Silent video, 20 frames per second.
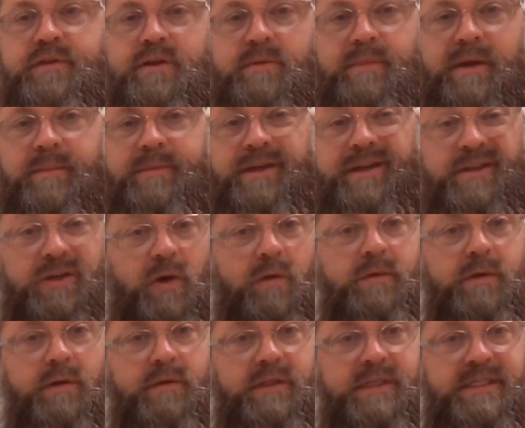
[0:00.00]
so maybe you
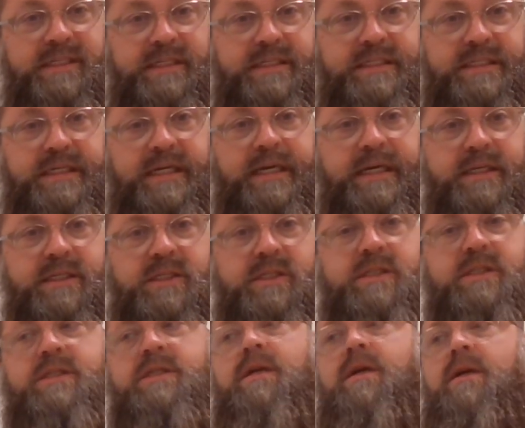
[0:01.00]
don't know this
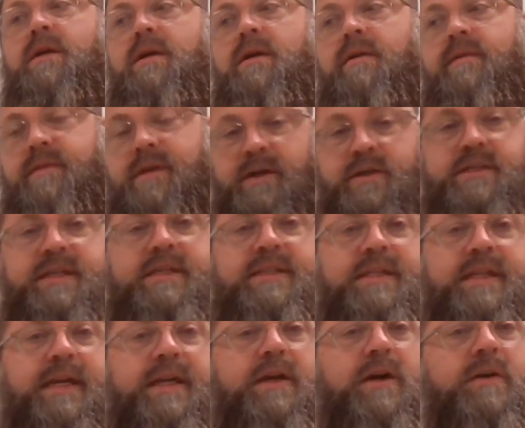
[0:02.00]
exists. There's this
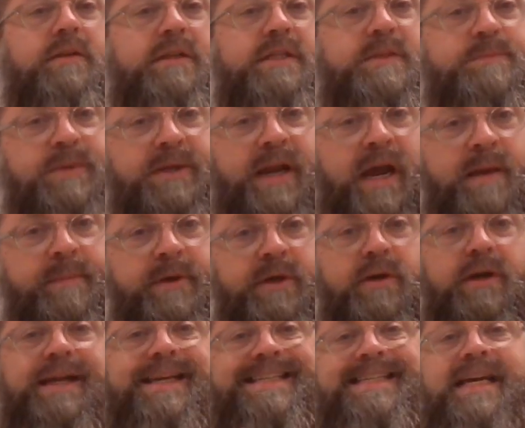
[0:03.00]
thing called the
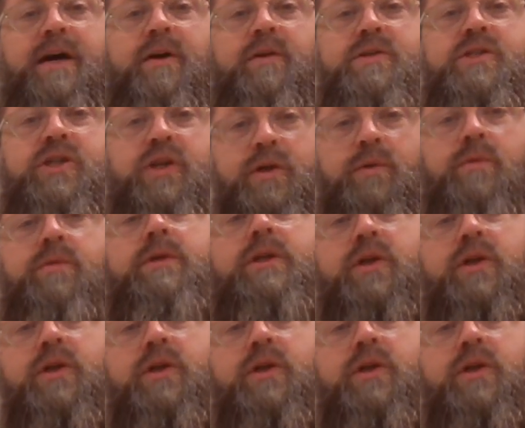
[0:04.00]
speedometer. It tells you